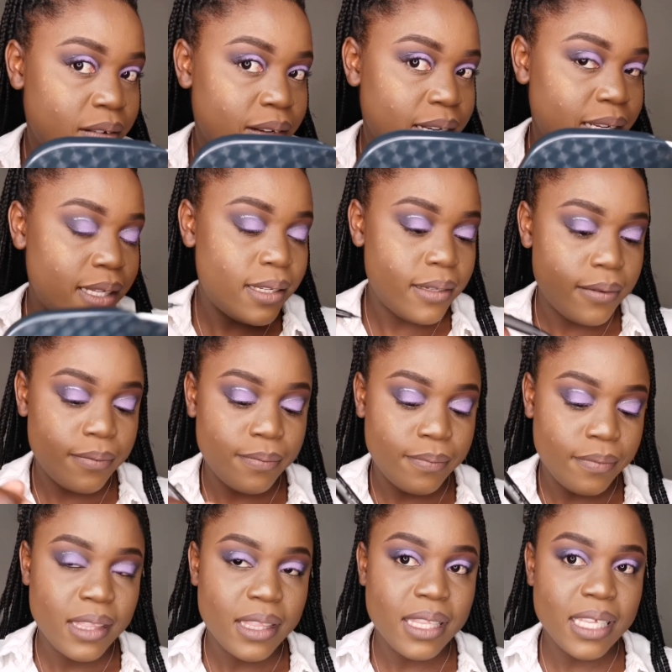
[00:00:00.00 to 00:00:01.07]
right?
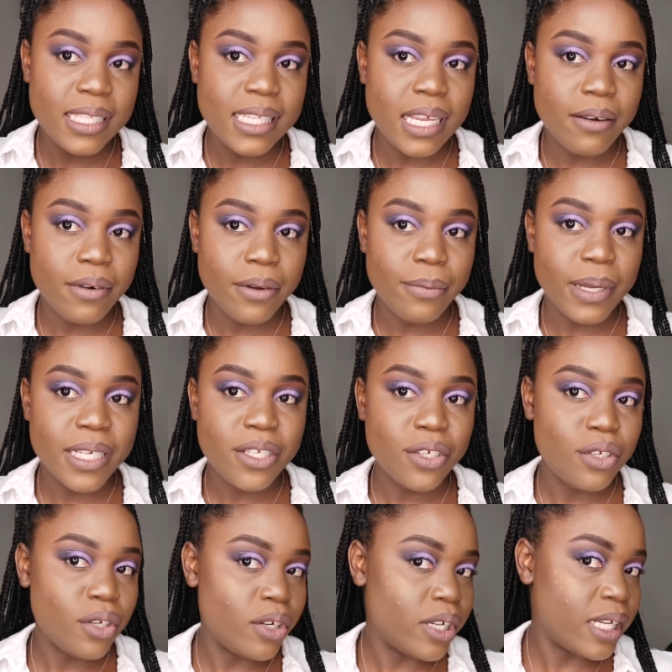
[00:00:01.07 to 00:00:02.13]
That's how I want
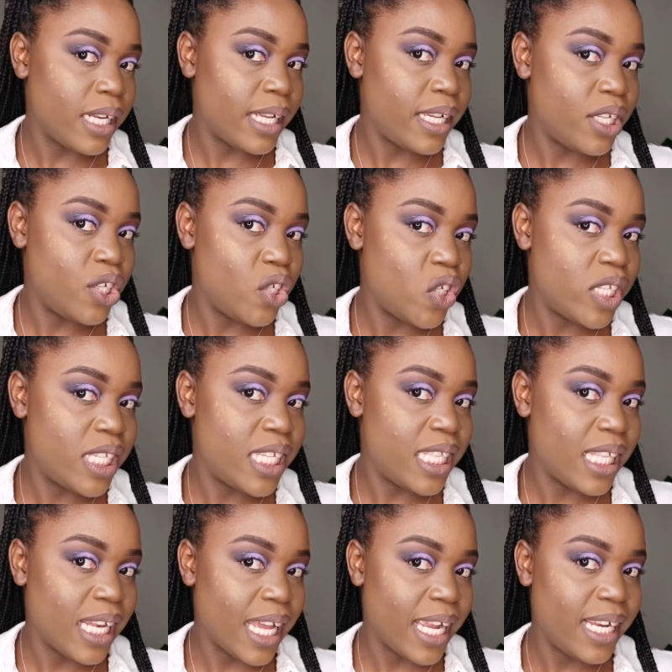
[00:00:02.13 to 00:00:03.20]
it to look like. Do you see
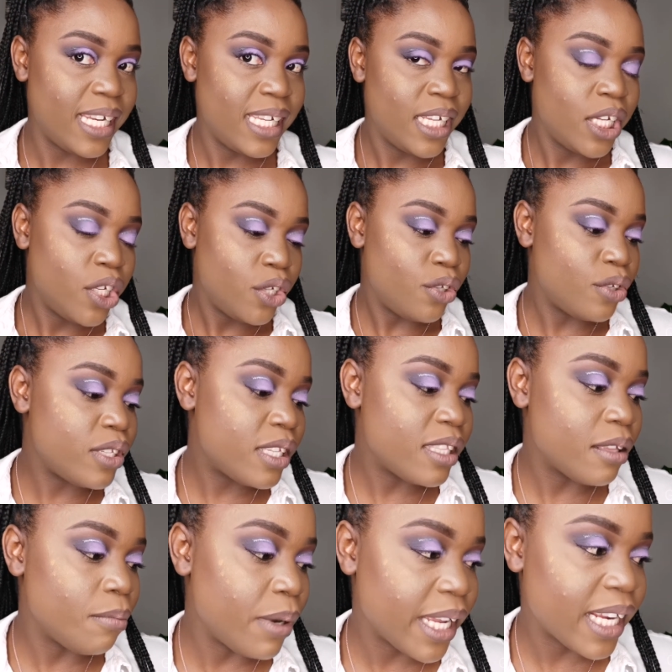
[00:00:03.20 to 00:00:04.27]
the line? Do you see
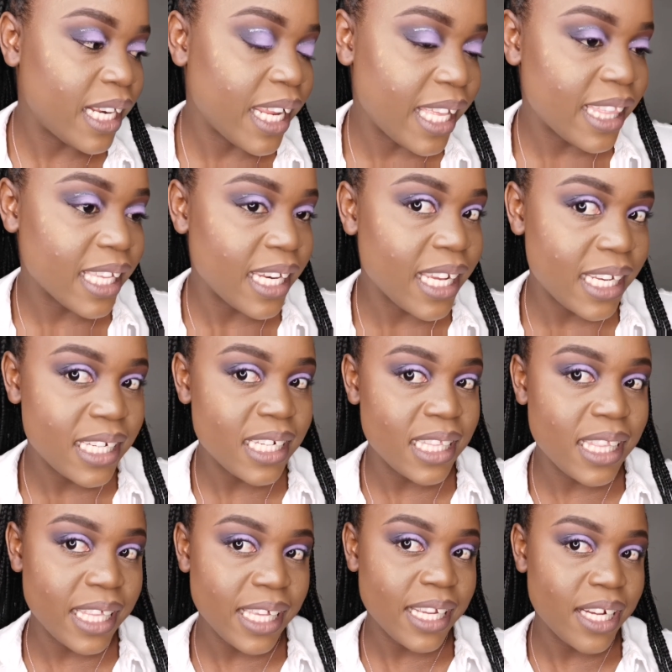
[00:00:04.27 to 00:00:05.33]
the black line that I
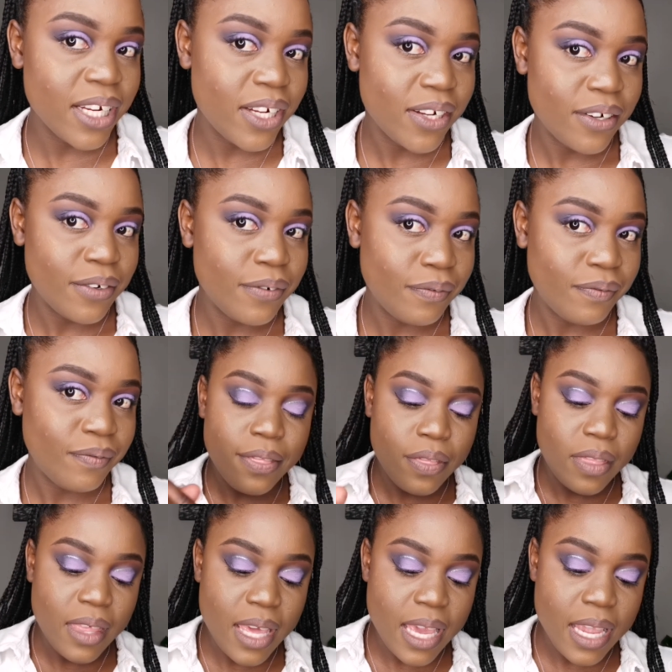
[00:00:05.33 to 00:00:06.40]
did there?
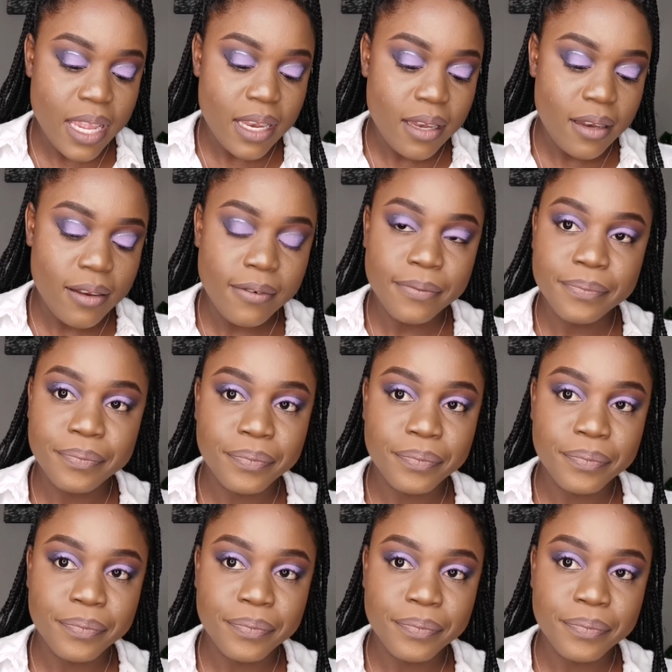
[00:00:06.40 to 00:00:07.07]
And then,